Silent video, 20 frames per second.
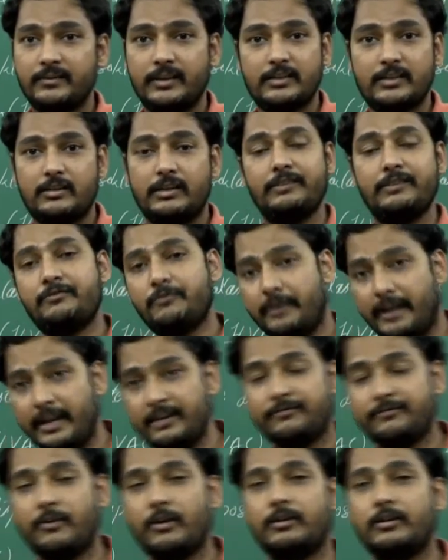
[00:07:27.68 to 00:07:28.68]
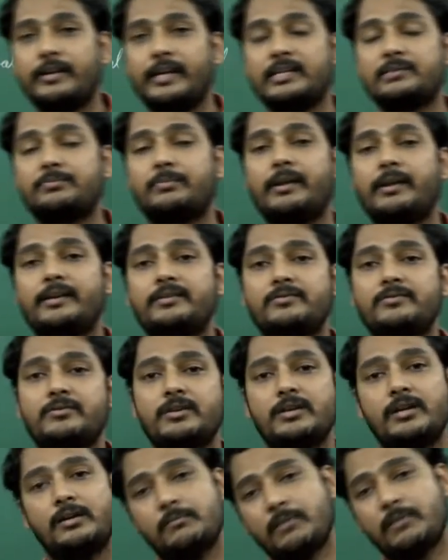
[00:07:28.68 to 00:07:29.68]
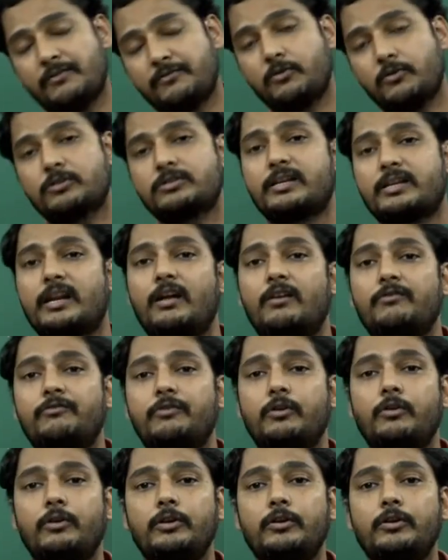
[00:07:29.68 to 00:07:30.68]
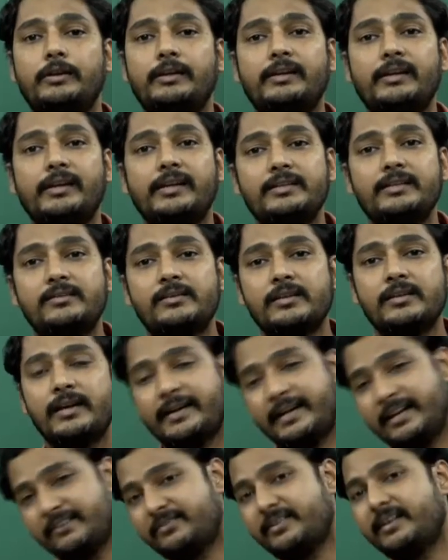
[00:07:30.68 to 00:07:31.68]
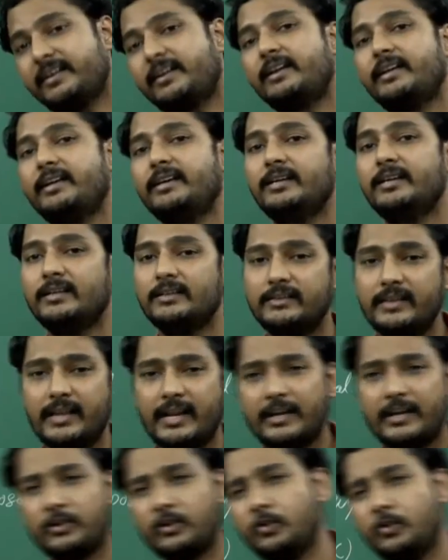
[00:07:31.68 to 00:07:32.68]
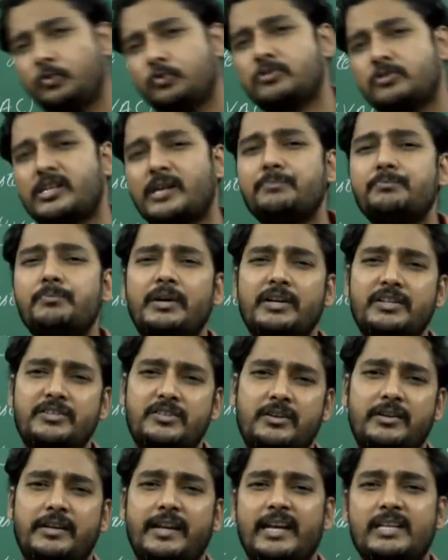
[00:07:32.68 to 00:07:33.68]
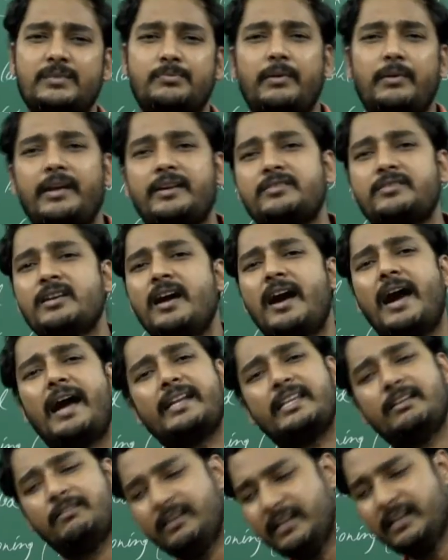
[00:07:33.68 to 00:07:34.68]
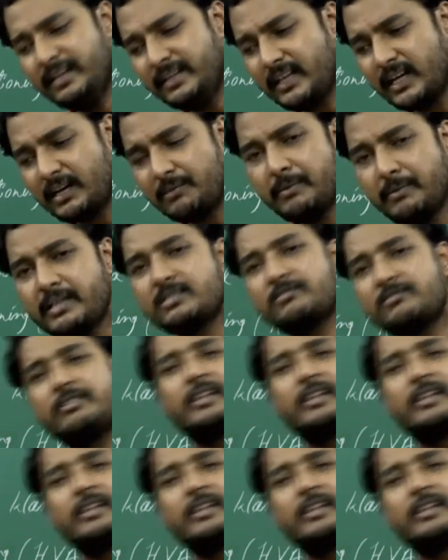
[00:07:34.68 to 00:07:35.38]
Yes, if rainfall takes place, of course, runoff will going to increase. Definitely, there are huge submersion takes place and they will in turn mix